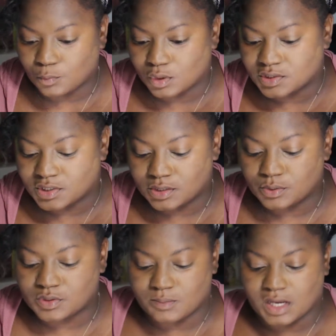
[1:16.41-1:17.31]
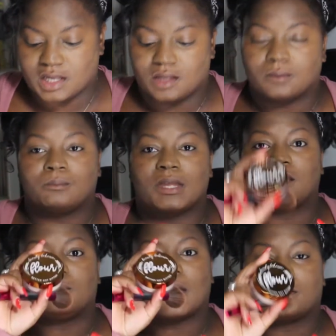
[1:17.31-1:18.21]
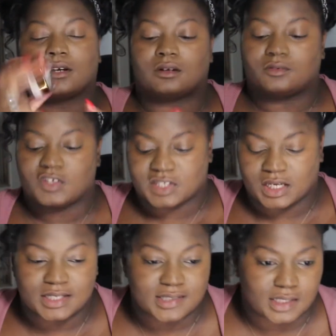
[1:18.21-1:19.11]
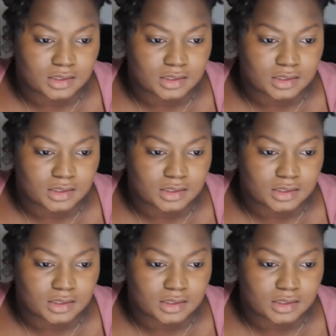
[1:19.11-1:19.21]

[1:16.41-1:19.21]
going to use my baking powder just to kind of set